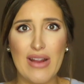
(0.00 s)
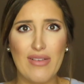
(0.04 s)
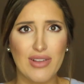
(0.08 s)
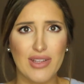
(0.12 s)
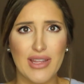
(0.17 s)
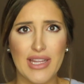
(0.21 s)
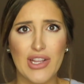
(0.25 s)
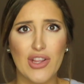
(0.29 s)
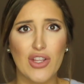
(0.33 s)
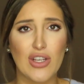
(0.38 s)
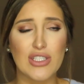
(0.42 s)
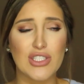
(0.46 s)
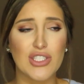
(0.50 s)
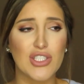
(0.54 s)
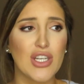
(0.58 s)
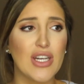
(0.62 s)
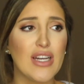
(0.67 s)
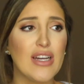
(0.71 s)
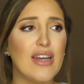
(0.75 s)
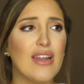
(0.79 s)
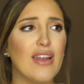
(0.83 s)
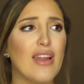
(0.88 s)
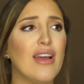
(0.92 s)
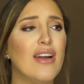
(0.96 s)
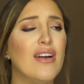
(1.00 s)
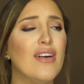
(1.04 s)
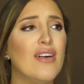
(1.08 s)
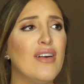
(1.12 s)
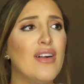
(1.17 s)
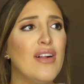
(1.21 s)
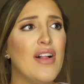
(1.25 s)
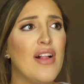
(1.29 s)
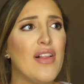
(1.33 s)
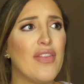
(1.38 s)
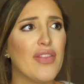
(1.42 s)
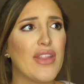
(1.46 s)
Everything looked good.
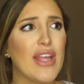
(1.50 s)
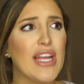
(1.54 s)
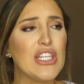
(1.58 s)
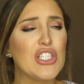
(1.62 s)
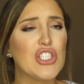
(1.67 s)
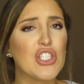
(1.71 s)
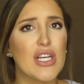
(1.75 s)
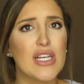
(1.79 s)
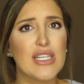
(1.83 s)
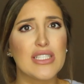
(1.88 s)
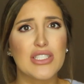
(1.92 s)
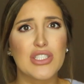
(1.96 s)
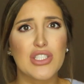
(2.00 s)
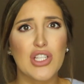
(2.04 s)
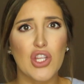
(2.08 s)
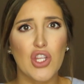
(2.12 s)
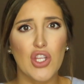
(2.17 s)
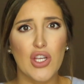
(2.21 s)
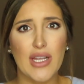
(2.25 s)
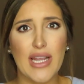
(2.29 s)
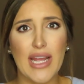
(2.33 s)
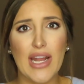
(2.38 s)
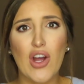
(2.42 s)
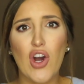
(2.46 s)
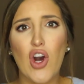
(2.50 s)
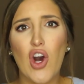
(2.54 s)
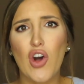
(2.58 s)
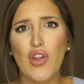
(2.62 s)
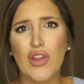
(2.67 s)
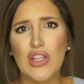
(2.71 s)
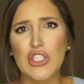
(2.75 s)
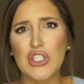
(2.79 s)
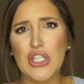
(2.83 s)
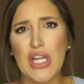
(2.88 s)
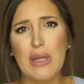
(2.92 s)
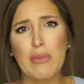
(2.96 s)
They just look at
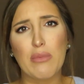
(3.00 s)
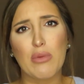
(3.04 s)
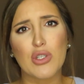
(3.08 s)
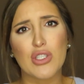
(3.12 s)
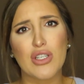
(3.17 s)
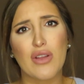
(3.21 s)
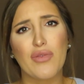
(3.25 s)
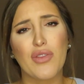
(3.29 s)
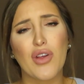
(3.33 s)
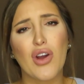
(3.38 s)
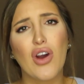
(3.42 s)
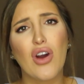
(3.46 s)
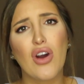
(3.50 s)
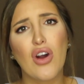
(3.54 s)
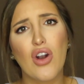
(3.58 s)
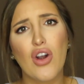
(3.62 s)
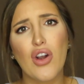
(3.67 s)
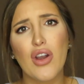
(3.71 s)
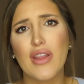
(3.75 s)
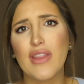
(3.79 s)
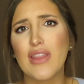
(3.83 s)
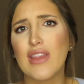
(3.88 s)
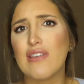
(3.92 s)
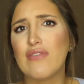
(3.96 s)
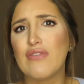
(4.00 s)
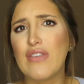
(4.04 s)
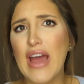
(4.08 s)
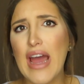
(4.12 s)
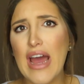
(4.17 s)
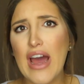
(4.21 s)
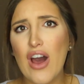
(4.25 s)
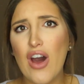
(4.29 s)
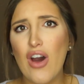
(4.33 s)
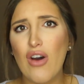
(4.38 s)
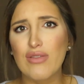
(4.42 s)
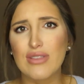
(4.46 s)
all the chambers of the heart and the
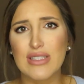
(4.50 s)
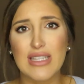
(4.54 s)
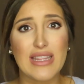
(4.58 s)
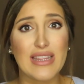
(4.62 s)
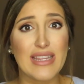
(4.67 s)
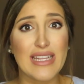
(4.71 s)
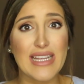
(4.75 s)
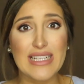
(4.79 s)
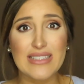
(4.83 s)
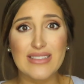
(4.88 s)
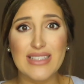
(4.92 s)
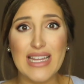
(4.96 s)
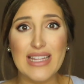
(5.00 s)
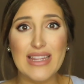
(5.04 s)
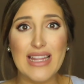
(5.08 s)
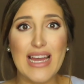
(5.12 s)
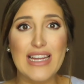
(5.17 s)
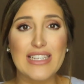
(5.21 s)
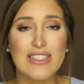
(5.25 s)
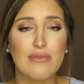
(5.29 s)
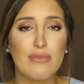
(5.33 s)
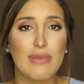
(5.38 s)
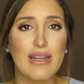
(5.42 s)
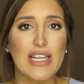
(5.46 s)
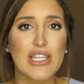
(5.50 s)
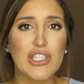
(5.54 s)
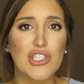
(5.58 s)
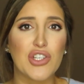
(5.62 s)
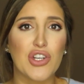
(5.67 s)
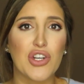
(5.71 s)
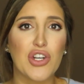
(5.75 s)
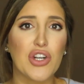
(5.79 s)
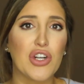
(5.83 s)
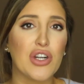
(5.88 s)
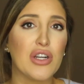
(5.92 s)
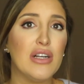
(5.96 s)
valves and things like that to make
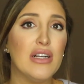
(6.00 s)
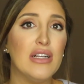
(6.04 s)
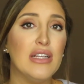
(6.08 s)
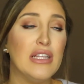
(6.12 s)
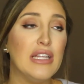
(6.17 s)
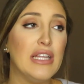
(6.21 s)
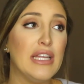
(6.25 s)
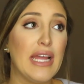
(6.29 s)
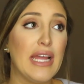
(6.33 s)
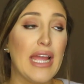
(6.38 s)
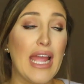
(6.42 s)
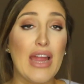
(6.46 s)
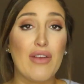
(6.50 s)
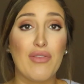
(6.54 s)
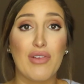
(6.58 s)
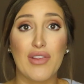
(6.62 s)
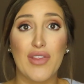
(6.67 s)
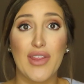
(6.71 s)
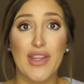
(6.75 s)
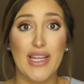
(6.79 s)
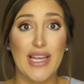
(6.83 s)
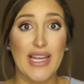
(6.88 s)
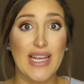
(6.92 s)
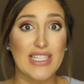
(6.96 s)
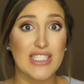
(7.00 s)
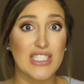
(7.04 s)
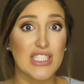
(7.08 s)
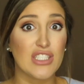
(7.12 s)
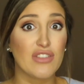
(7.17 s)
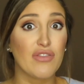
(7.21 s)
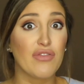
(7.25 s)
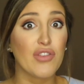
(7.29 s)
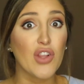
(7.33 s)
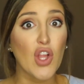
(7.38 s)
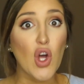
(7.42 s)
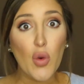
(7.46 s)
sure everything, I guess,
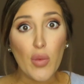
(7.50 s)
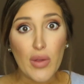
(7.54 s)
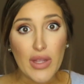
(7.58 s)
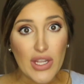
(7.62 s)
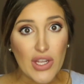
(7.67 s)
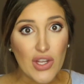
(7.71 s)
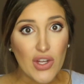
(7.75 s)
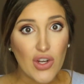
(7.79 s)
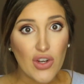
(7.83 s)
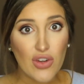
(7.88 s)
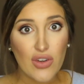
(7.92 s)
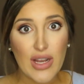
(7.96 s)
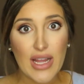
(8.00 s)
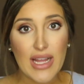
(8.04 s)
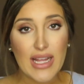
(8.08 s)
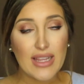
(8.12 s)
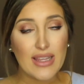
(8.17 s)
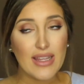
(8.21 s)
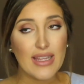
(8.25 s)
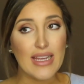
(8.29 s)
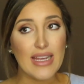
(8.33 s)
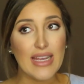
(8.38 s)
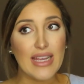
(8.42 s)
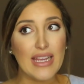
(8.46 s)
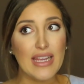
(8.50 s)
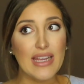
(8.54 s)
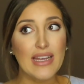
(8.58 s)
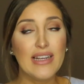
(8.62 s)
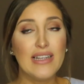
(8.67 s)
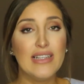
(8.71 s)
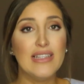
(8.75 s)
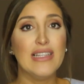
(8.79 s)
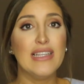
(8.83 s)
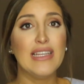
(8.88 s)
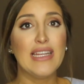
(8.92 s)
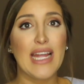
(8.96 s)
is flowing correctly.
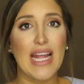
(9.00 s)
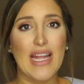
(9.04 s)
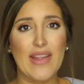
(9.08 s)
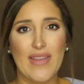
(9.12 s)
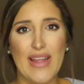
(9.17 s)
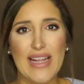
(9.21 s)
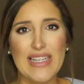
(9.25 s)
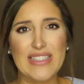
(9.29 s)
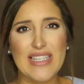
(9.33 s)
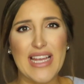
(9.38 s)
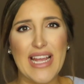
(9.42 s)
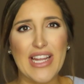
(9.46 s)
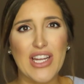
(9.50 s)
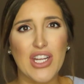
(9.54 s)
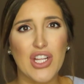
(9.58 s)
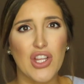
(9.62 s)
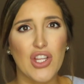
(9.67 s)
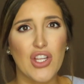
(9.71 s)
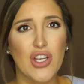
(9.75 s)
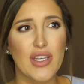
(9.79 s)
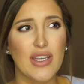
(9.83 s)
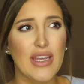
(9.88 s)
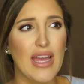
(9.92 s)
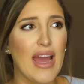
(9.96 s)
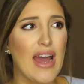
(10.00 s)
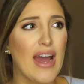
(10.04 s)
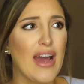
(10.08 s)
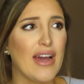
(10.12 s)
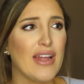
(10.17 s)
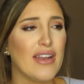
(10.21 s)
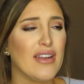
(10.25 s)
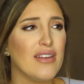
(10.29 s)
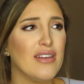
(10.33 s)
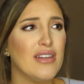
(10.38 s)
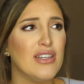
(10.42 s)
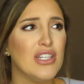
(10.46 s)
And they take a look
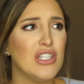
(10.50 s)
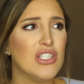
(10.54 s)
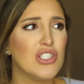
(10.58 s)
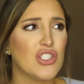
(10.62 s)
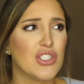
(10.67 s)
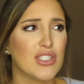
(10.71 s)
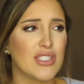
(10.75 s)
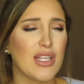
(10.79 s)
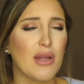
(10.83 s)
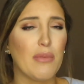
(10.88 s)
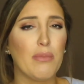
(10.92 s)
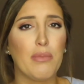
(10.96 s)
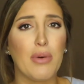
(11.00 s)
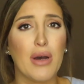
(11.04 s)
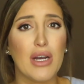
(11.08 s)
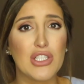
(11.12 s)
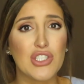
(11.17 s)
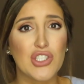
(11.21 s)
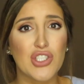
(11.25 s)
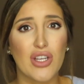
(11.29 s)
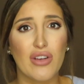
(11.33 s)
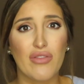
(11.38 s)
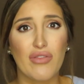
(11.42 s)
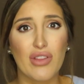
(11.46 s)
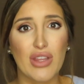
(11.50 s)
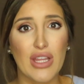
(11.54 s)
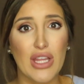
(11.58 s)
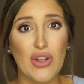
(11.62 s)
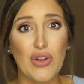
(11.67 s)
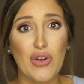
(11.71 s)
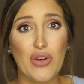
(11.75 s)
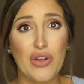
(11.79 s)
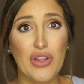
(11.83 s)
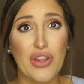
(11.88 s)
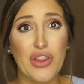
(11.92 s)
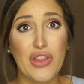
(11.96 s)
at just a bunch of
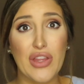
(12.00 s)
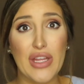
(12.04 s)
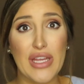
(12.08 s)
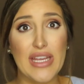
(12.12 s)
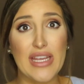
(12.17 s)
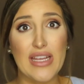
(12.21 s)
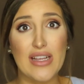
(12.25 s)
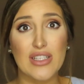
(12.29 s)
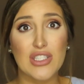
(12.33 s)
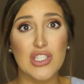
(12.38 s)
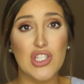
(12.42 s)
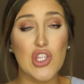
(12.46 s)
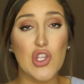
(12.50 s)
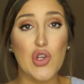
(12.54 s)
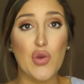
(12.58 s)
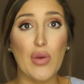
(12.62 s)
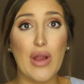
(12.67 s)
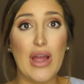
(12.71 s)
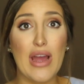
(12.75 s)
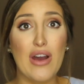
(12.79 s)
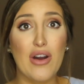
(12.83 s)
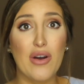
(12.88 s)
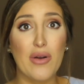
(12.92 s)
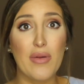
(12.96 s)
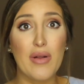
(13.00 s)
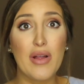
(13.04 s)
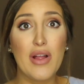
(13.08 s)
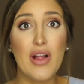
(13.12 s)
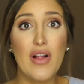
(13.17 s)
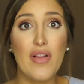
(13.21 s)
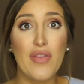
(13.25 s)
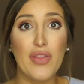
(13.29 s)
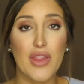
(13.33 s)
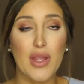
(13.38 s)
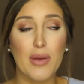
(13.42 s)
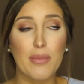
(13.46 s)
little things throughout
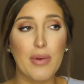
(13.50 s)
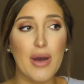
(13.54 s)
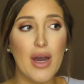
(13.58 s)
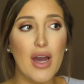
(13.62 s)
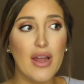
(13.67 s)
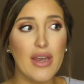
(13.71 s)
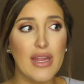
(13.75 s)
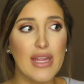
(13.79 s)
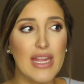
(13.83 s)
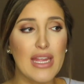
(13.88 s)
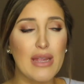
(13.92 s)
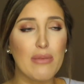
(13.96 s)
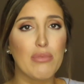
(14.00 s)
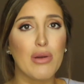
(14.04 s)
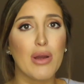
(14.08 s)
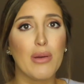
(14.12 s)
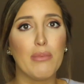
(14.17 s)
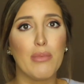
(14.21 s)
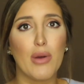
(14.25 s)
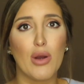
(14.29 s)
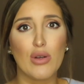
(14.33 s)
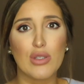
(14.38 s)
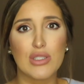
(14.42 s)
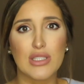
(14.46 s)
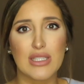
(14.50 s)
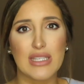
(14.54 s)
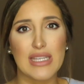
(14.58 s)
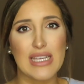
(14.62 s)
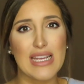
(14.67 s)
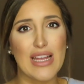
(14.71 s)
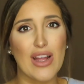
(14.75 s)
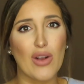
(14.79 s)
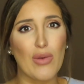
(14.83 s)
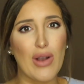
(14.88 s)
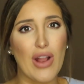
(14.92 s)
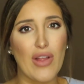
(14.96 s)
the body, but
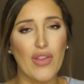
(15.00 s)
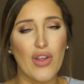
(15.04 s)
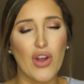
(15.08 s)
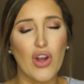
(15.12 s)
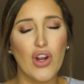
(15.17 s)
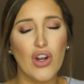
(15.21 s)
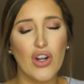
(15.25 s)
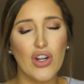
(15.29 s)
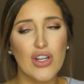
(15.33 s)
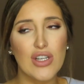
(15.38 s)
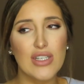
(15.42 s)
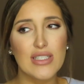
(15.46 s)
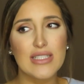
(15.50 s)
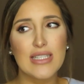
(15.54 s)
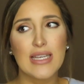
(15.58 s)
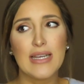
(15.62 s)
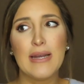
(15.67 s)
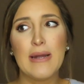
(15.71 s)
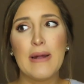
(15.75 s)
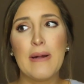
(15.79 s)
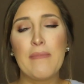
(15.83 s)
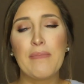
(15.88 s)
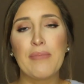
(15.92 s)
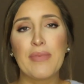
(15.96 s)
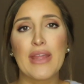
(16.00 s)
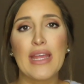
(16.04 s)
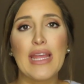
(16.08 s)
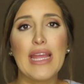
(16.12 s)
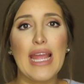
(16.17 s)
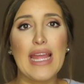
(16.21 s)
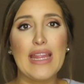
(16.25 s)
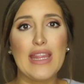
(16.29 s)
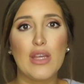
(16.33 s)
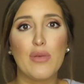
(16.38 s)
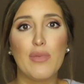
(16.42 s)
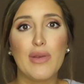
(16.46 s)
mostly around the heart.
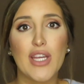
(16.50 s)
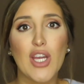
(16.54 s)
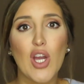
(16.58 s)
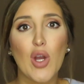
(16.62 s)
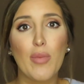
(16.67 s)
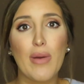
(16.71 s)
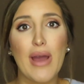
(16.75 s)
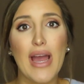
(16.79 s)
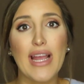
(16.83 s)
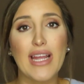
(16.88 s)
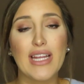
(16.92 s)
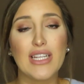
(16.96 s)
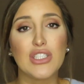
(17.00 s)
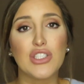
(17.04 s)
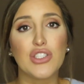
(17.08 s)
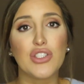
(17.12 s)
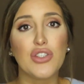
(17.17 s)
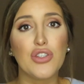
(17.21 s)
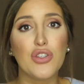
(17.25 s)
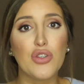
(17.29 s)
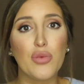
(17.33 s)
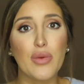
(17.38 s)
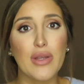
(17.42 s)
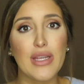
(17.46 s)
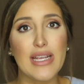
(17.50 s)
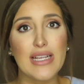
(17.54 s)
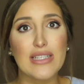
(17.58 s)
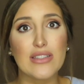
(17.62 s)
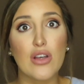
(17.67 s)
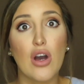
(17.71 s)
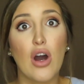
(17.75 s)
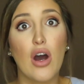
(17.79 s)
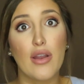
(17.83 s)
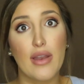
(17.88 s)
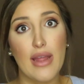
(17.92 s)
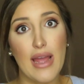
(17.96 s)
And then we go back in 2
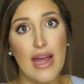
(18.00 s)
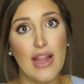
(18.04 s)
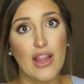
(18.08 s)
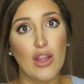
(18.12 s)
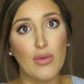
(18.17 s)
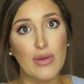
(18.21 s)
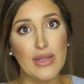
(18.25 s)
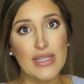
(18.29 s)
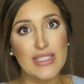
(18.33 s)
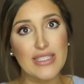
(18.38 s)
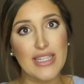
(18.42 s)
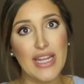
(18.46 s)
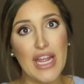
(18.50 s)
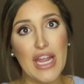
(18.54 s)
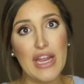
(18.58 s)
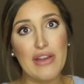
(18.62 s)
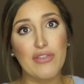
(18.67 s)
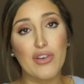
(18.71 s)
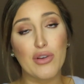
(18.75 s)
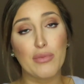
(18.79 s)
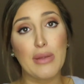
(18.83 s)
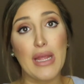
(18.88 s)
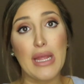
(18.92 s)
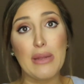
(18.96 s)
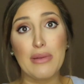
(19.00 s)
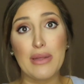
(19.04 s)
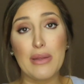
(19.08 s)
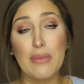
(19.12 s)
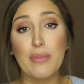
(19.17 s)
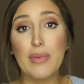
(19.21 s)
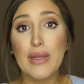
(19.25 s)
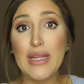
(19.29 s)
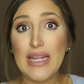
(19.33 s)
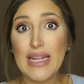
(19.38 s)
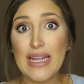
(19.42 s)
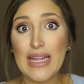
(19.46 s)
weeks on Halloween Day for baby
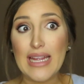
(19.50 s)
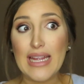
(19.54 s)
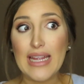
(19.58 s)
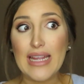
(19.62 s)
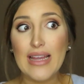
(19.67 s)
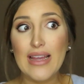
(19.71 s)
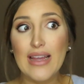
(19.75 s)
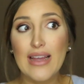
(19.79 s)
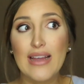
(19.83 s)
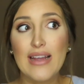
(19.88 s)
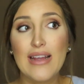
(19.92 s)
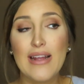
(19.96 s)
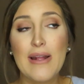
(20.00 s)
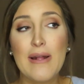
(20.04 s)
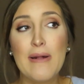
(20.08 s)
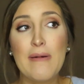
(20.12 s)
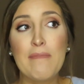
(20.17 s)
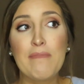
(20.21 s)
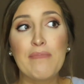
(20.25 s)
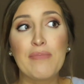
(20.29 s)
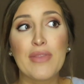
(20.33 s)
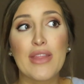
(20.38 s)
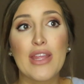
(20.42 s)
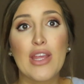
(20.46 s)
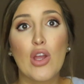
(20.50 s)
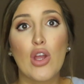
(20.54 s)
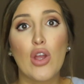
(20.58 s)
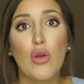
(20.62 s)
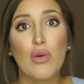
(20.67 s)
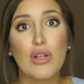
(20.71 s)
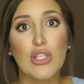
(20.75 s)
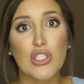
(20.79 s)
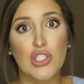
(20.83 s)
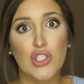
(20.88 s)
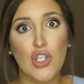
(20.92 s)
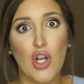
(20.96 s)
B,
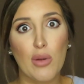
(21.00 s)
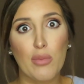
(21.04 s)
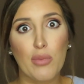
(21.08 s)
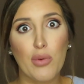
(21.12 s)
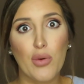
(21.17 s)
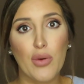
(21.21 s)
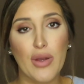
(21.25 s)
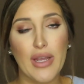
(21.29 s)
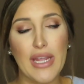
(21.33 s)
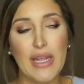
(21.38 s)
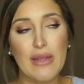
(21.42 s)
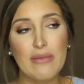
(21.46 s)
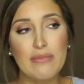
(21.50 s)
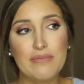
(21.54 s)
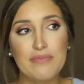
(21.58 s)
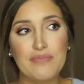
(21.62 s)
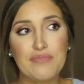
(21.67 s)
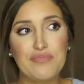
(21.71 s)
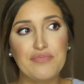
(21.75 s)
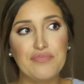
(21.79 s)
which is our boy.